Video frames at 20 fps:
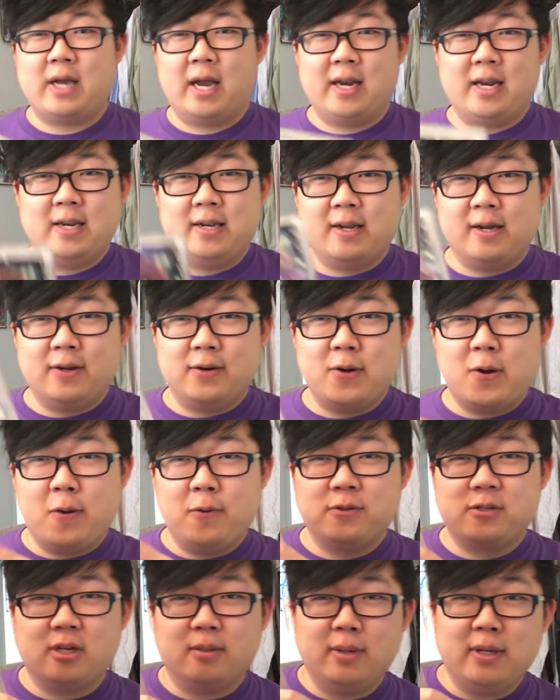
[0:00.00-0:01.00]
I did not know
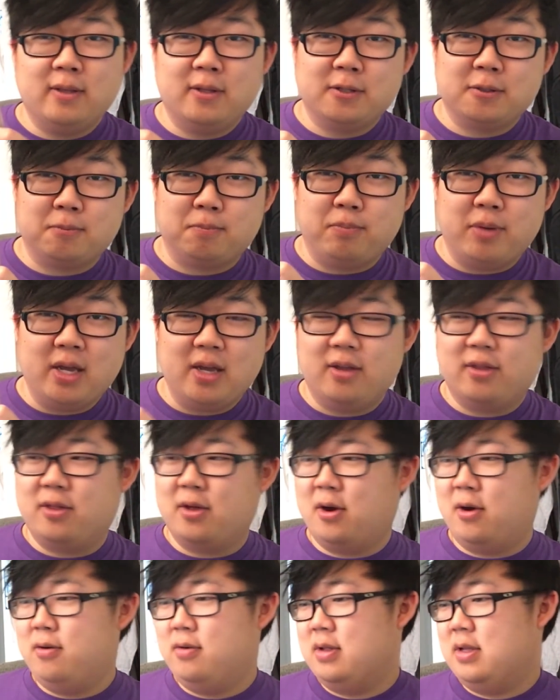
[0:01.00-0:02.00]
it was going to be this big,
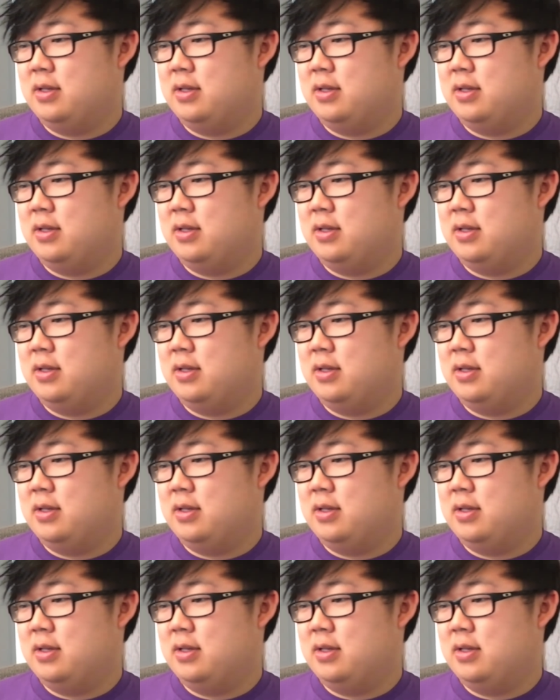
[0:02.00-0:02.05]
though.